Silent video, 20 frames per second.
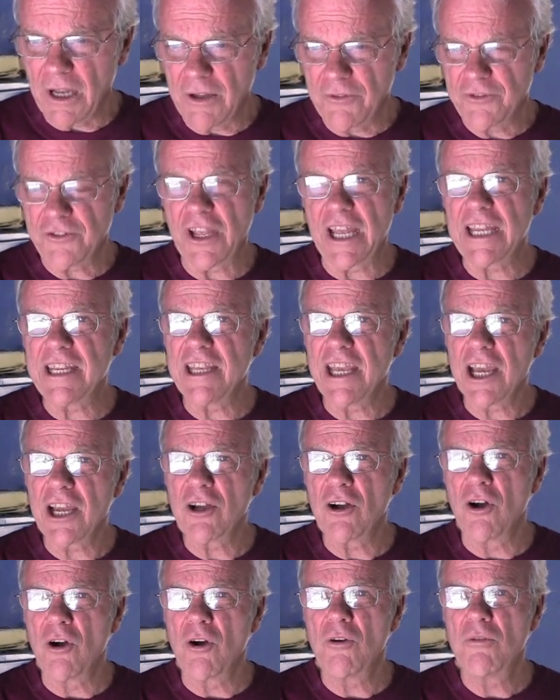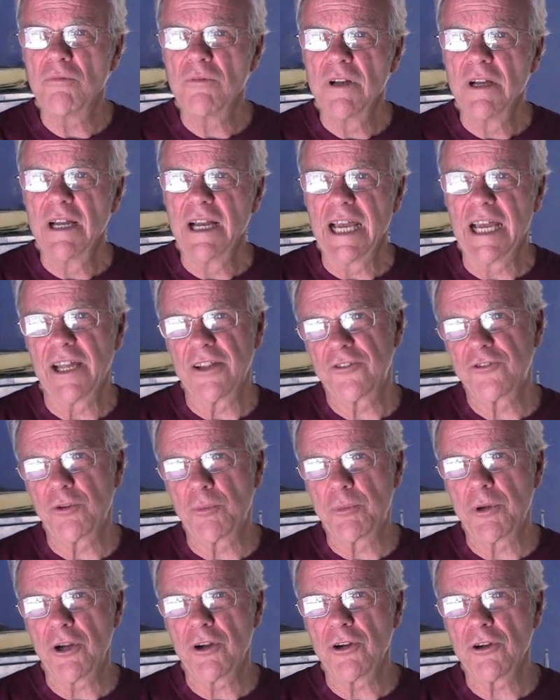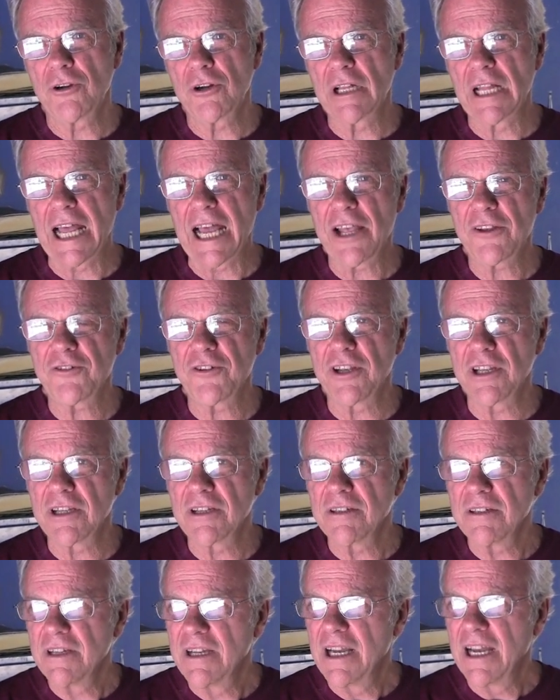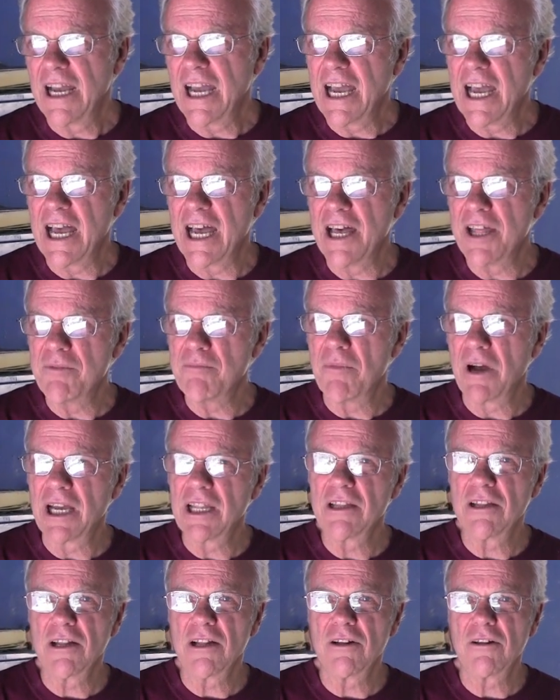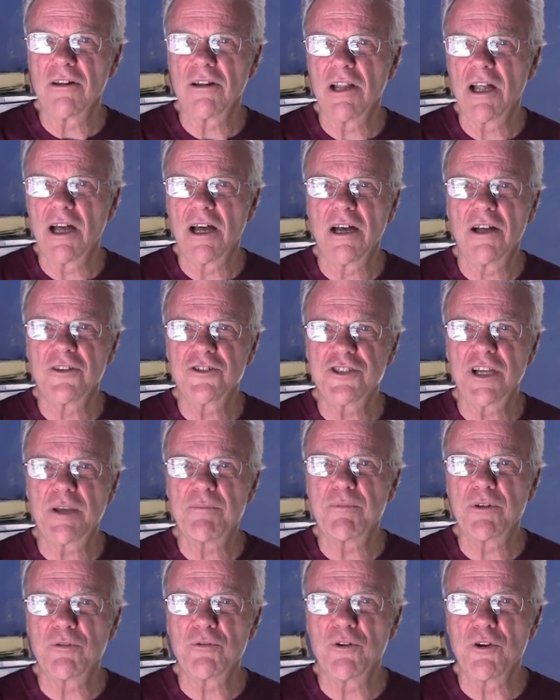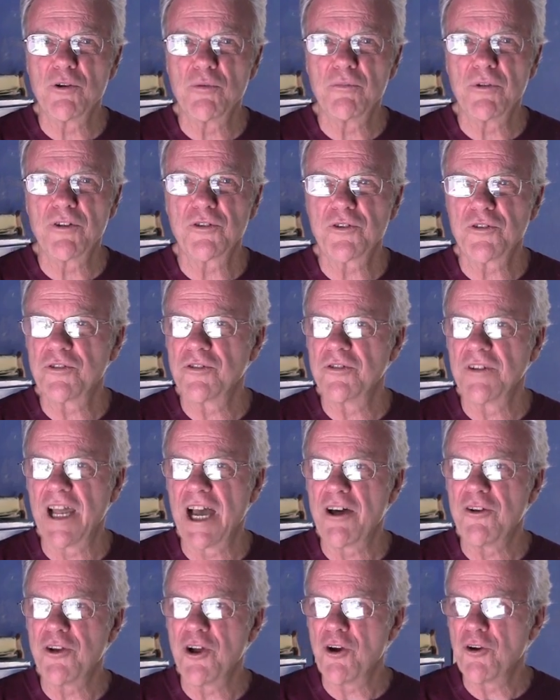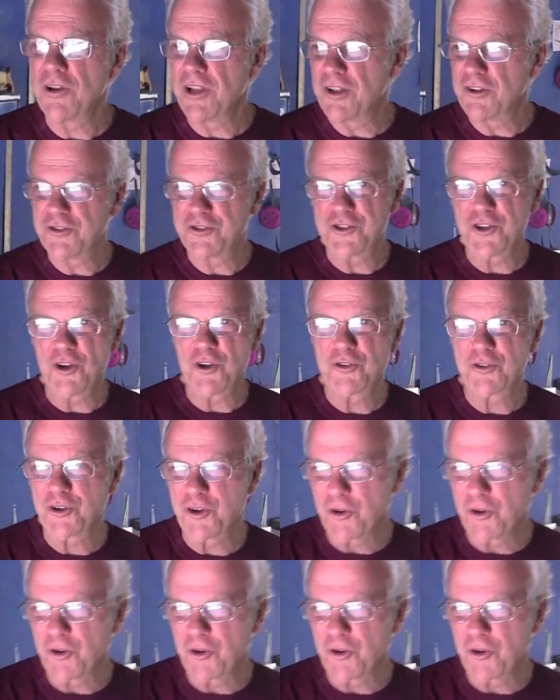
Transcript: San Diego at Superior Glassing, and my little shaping room is now known as Joe's